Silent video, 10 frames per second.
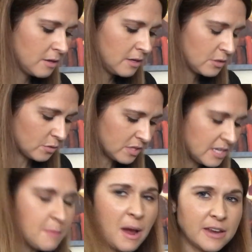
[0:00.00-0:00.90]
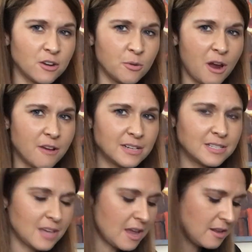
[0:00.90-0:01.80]
So C minor we already
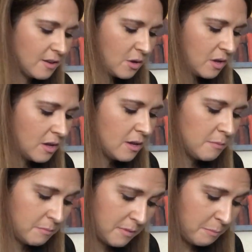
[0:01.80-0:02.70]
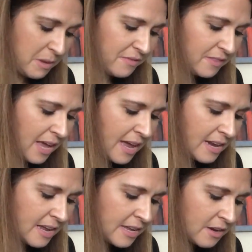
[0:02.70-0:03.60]
said. B flat
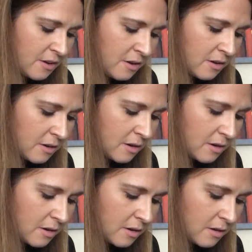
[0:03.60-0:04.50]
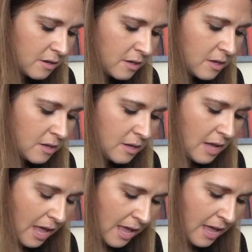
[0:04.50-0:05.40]
I hear.
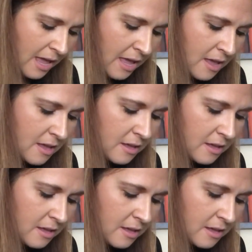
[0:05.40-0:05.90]
A,